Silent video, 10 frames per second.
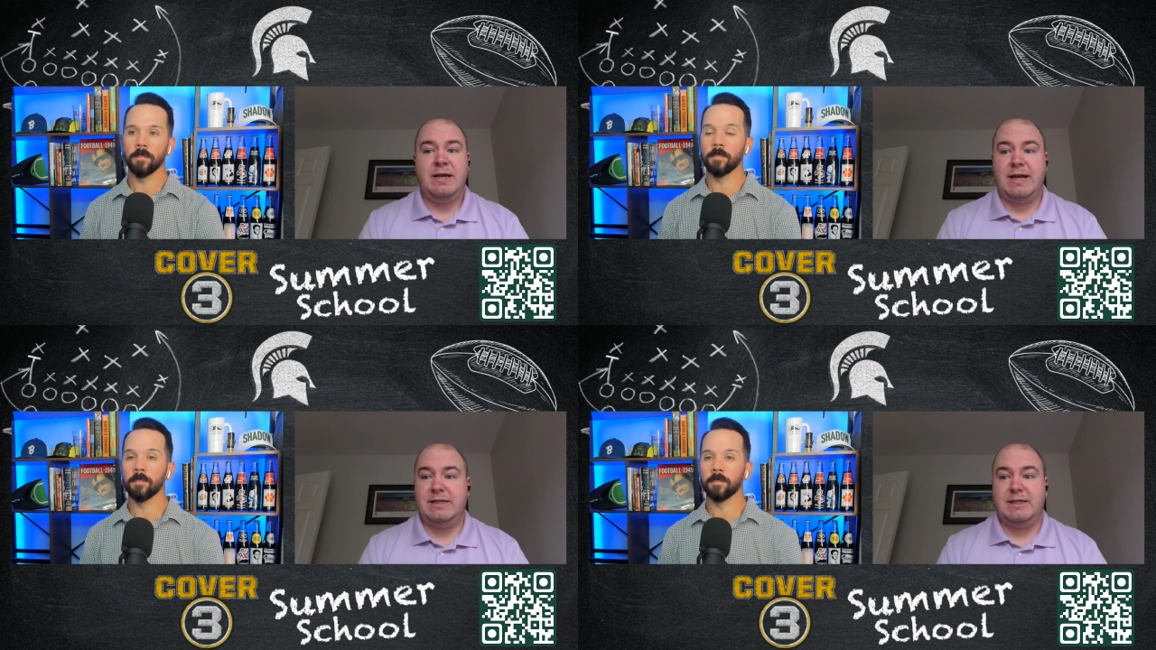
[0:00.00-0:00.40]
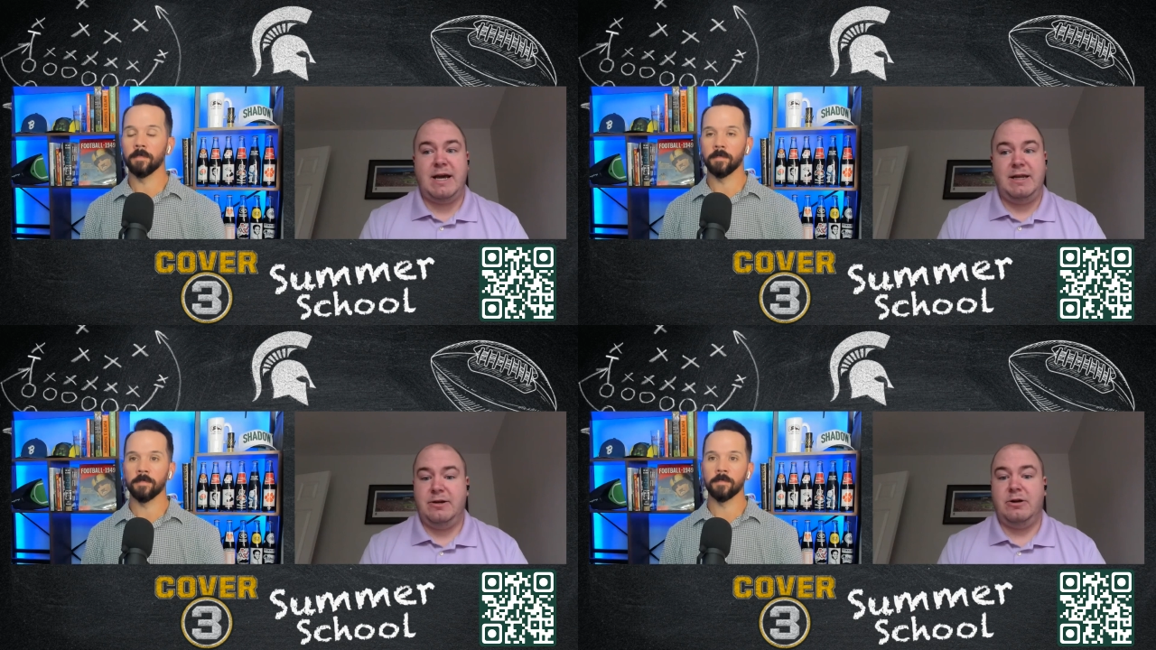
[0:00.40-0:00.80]
Speaker 1: guys that
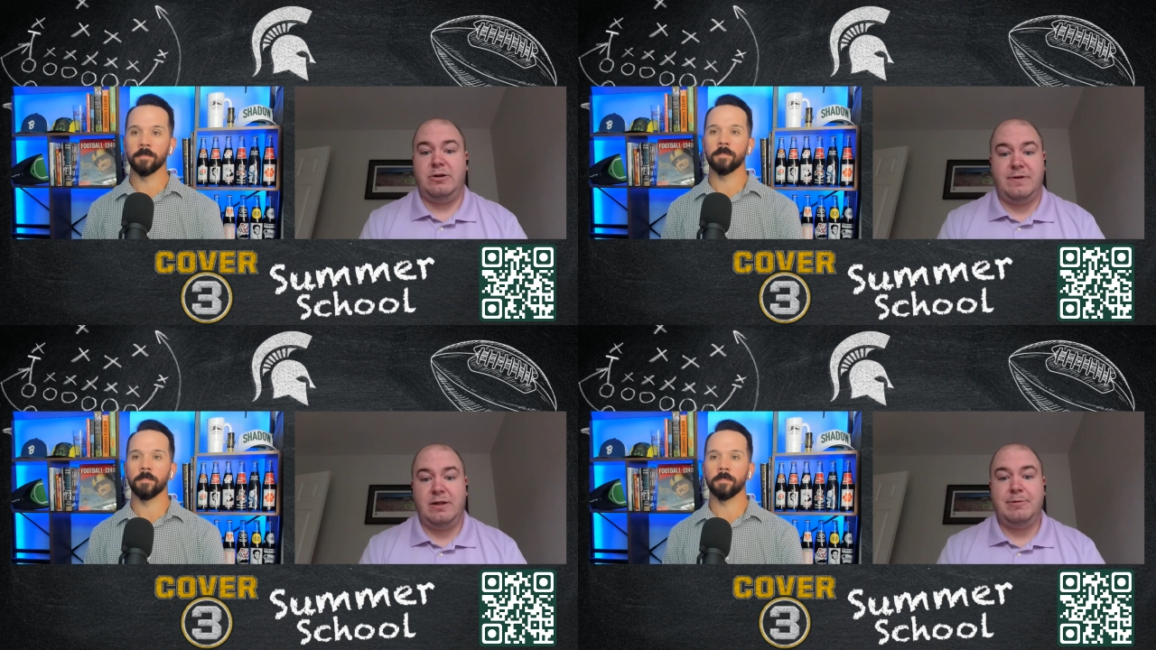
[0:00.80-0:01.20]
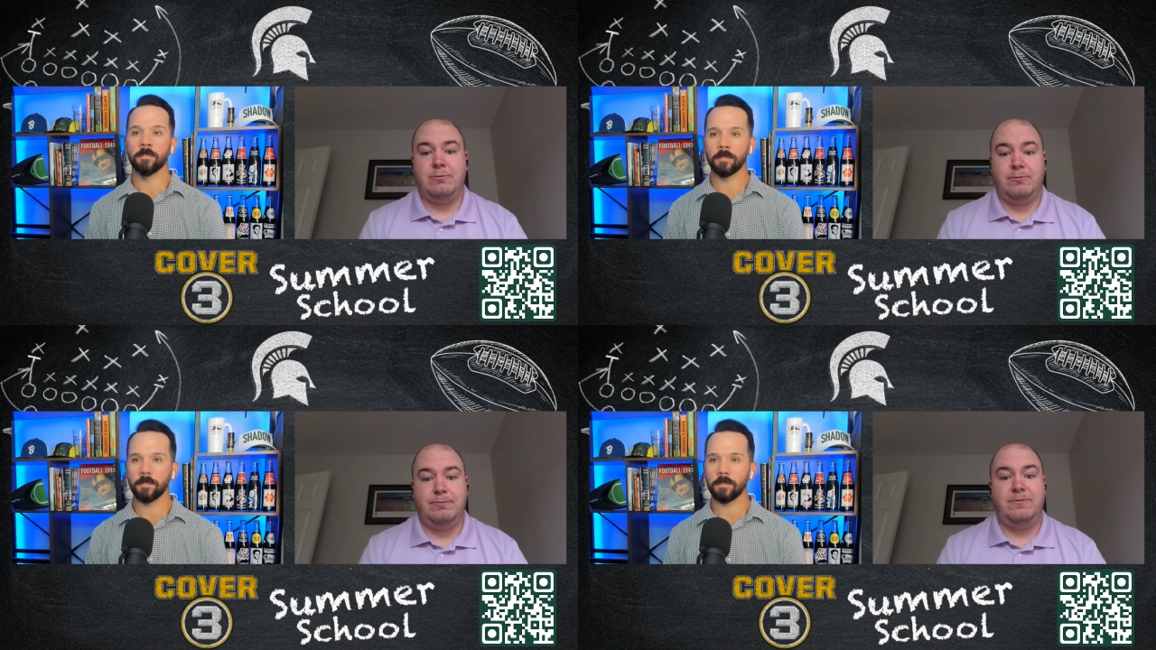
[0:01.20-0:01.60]
I hear are
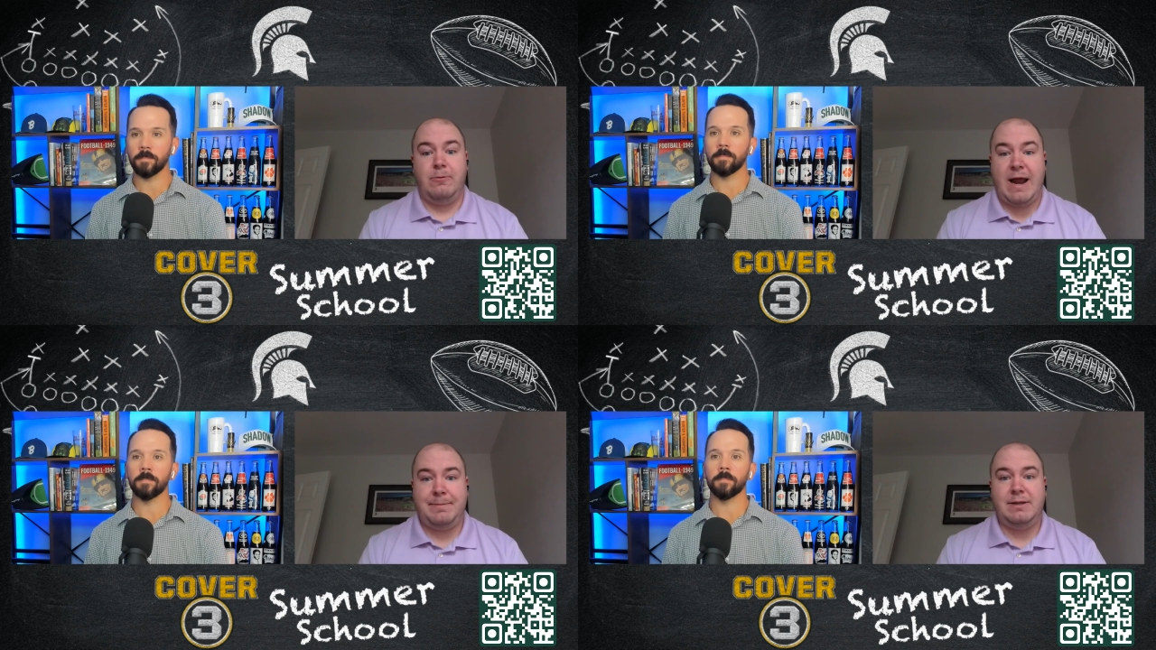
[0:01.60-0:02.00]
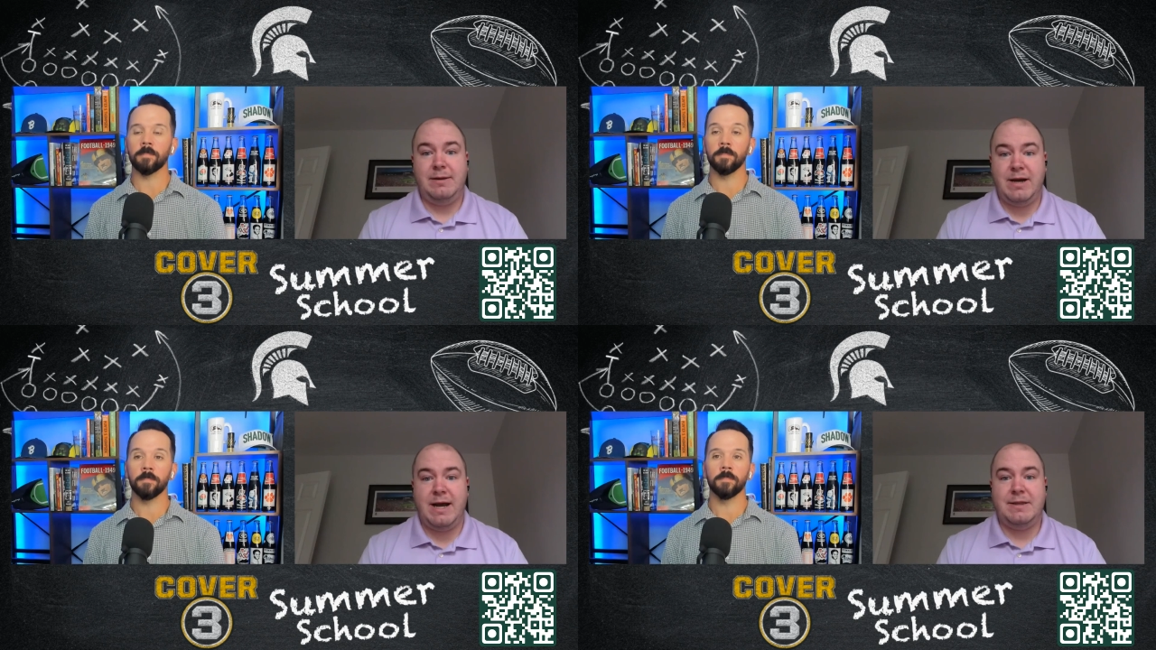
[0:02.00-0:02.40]
developing
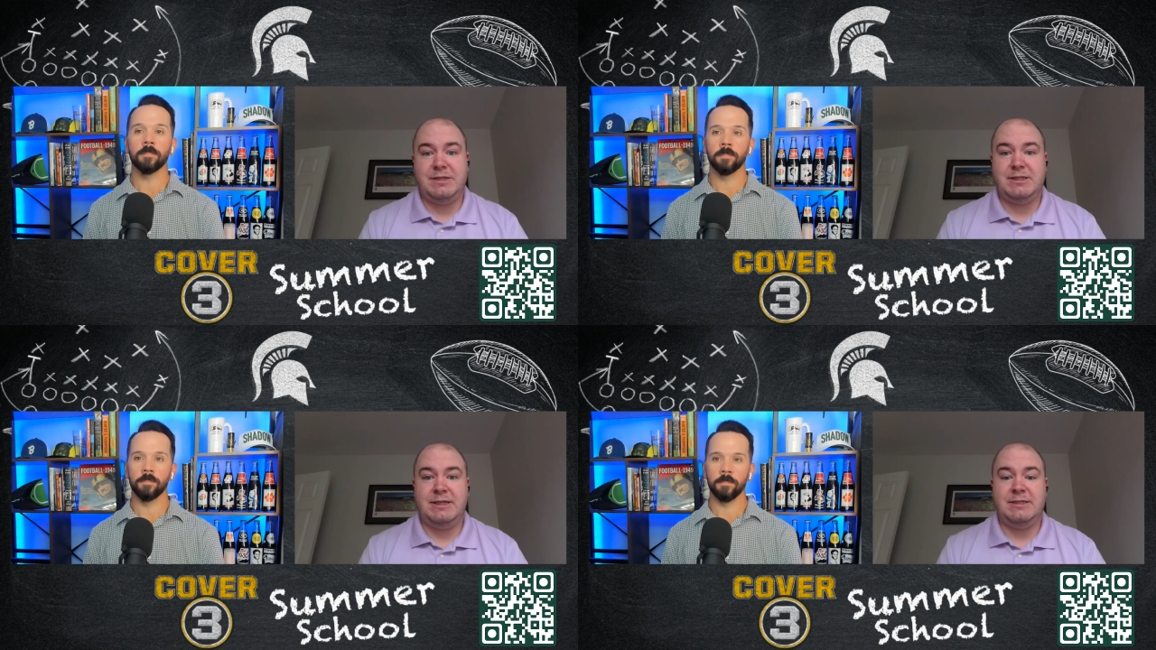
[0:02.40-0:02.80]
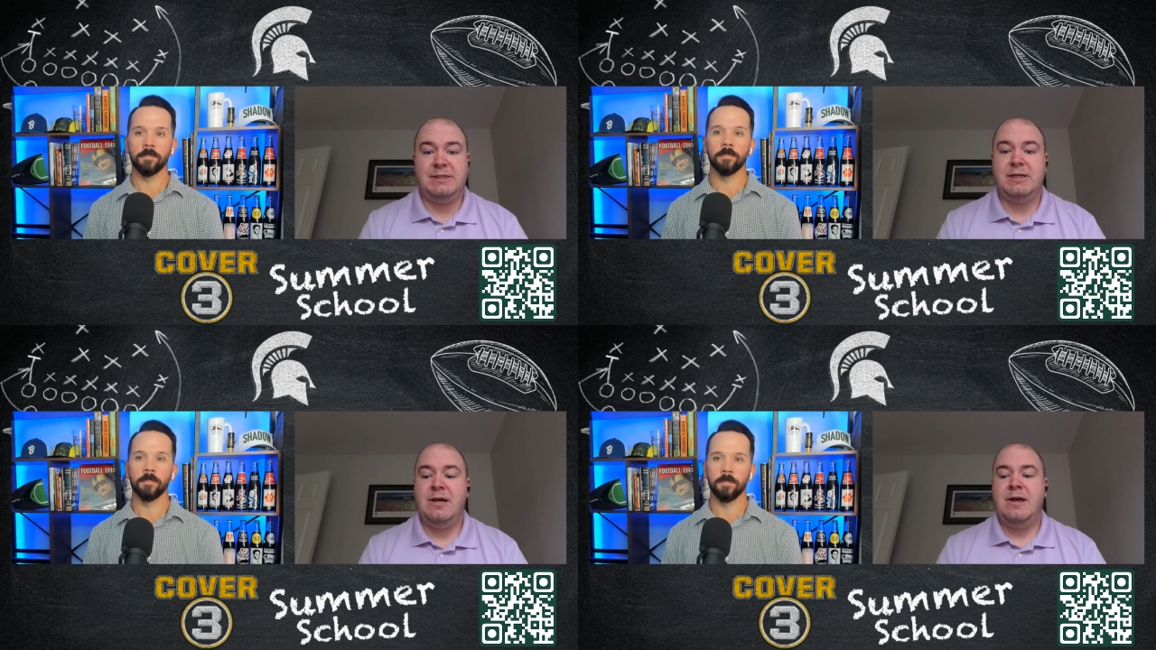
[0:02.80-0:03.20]
rapidly behind the
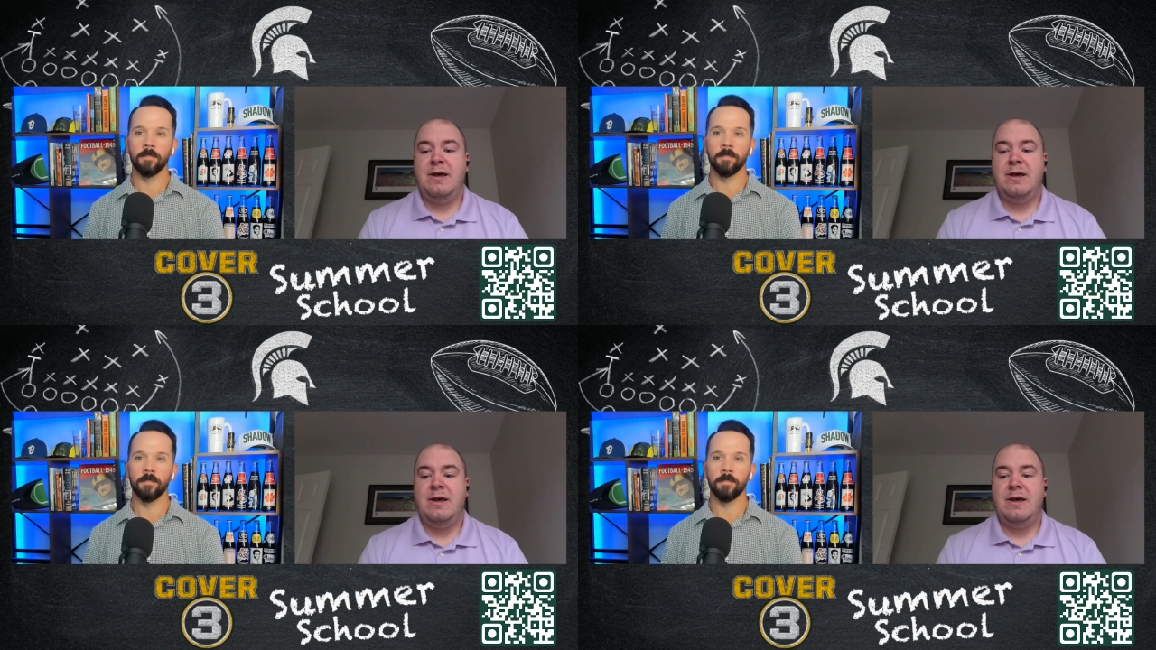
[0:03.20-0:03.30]
scenes.